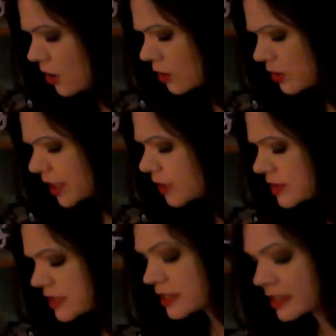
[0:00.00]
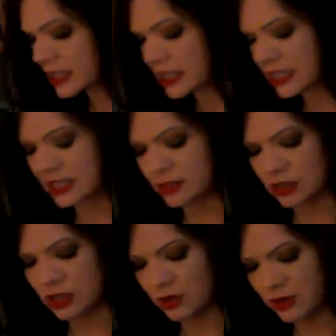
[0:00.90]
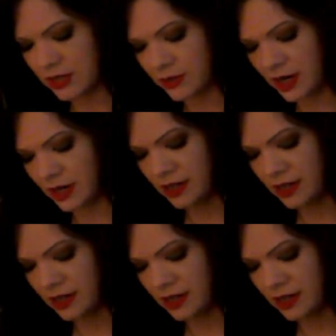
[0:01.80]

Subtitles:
or that it was silly to think it would go anywhere.